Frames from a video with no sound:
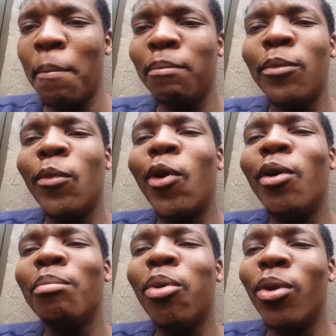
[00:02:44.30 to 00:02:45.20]

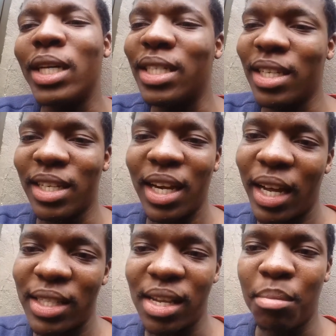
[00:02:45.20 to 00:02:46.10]
more important
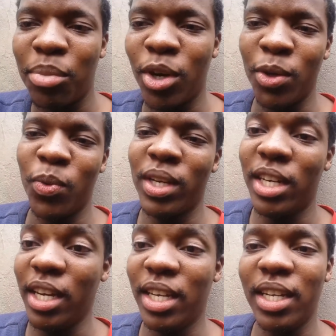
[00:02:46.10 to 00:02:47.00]
at some point when
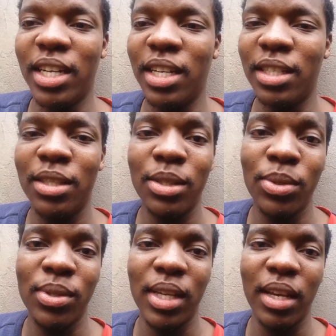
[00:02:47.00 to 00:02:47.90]
they needed it
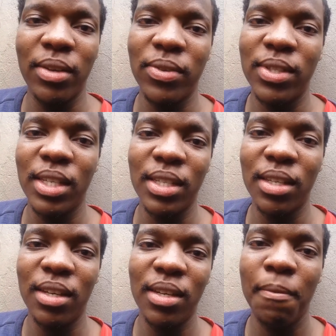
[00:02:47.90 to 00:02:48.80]
to save
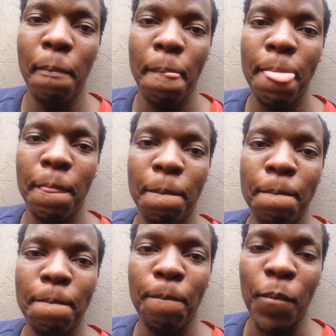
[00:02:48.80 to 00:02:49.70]
Caesar.
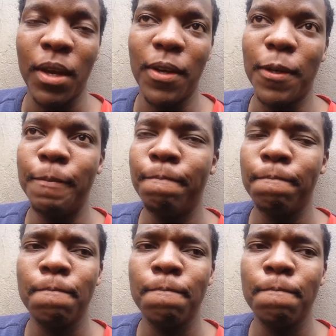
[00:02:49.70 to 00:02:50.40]
You know?